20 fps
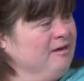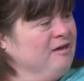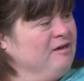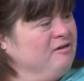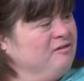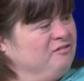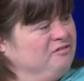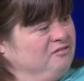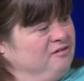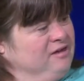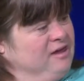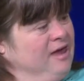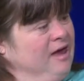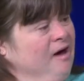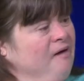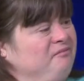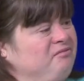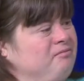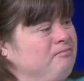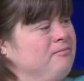she
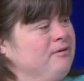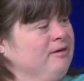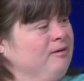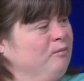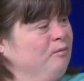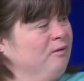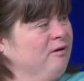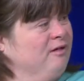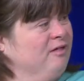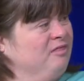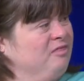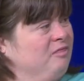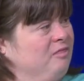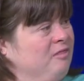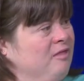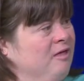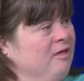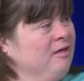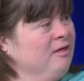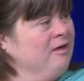helped me with
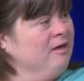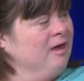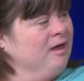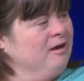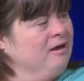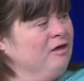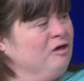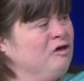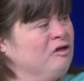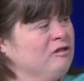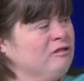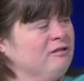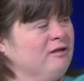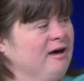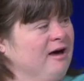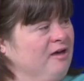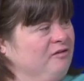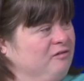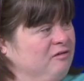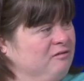getting
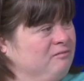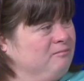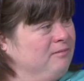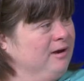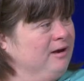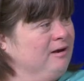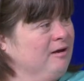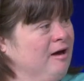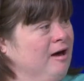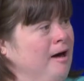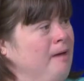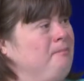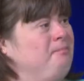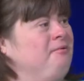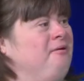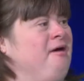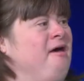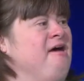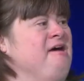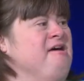collages made up,
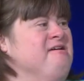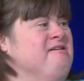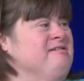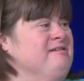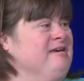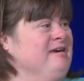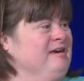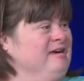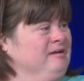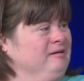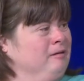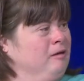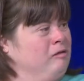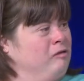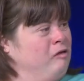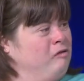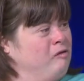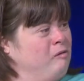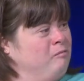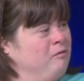and
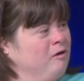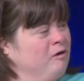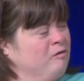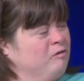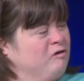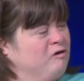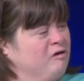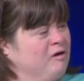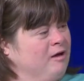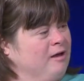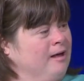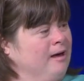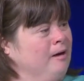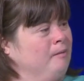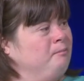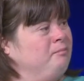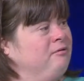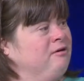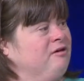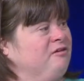then we all cut
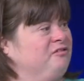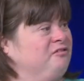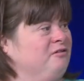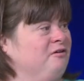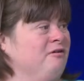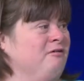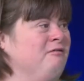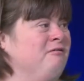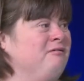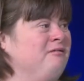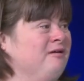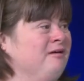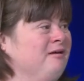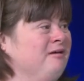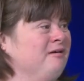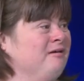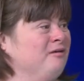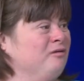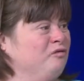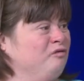out pictures
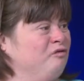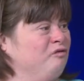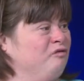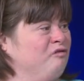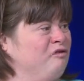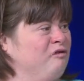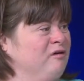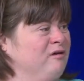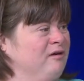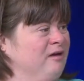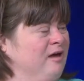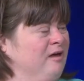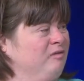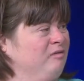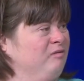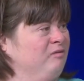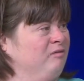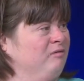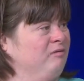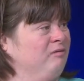to create
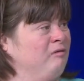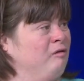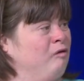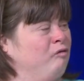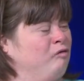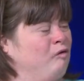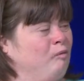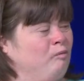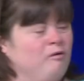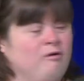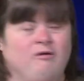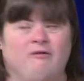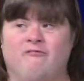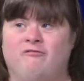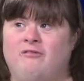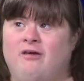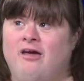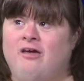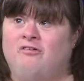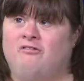the world of
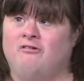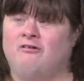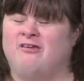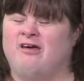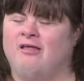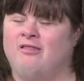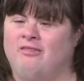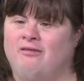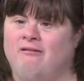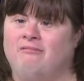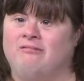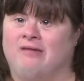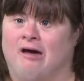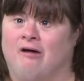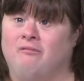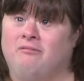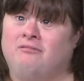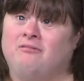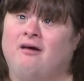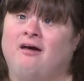nature that lives
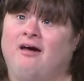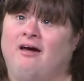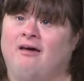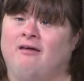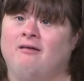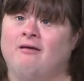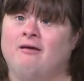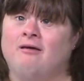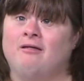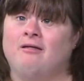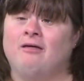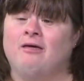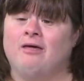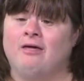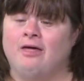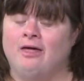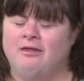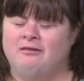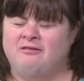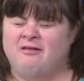outside.
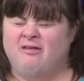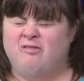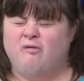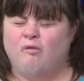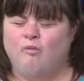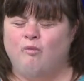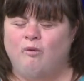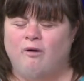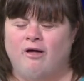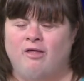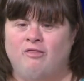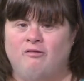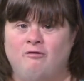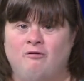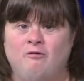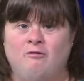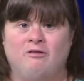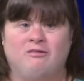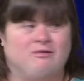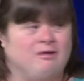It's like the weather
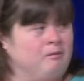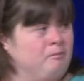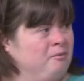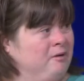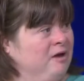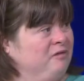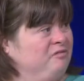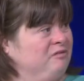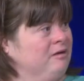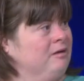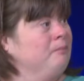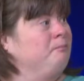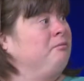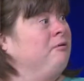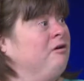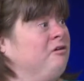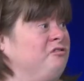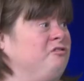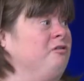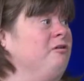is like painting a
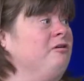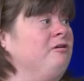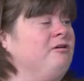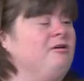picture.